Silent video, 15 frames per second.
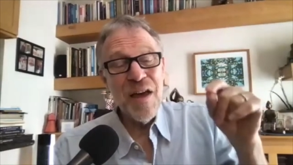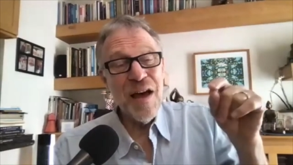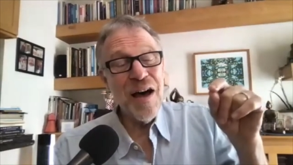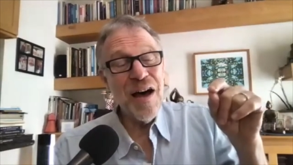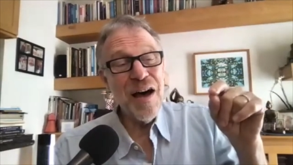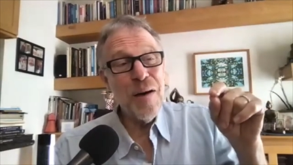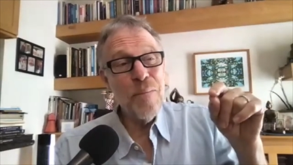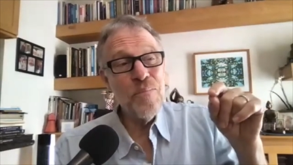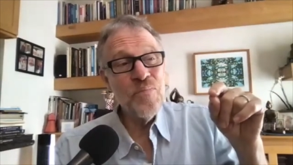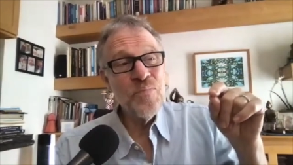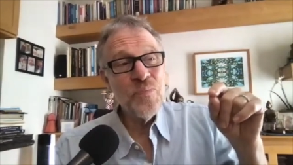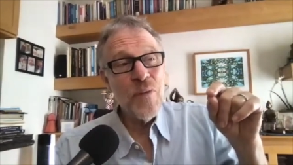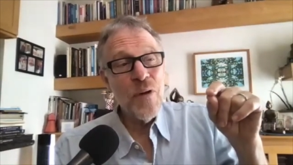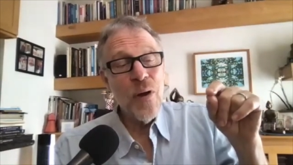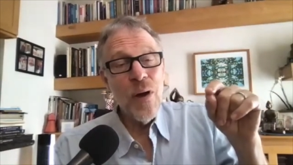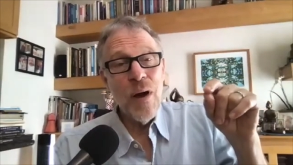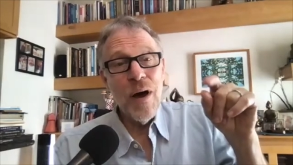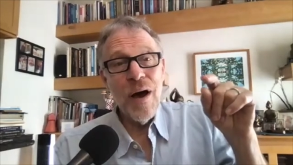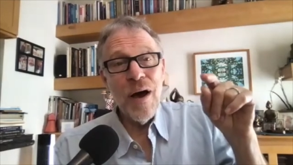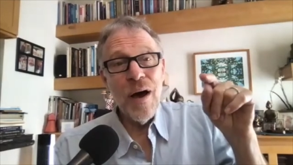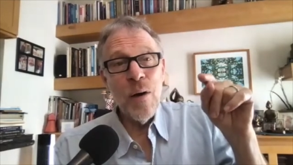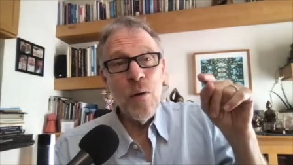Um,
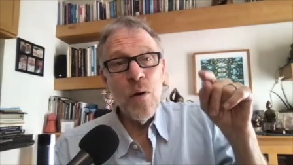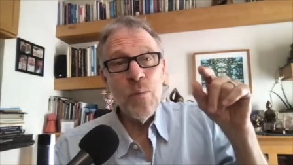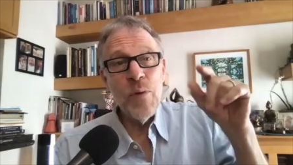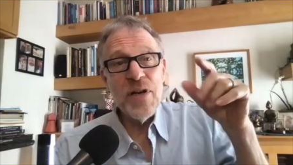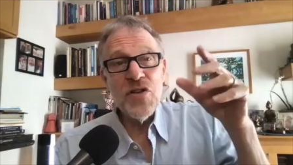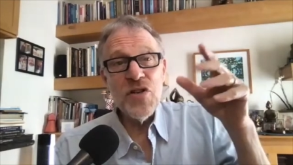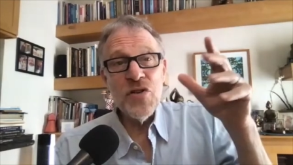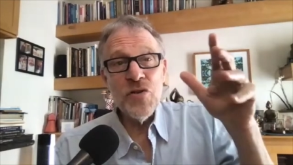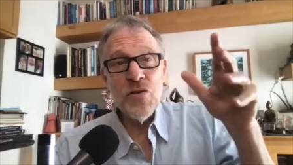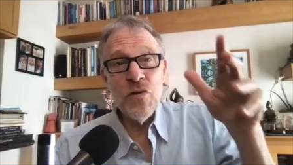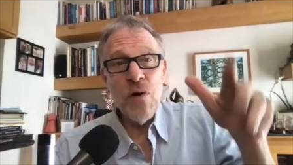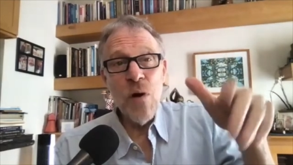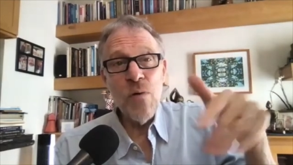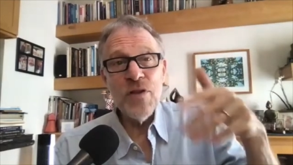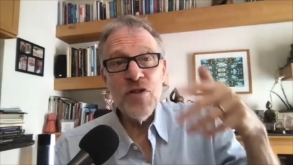uh, which is, you know,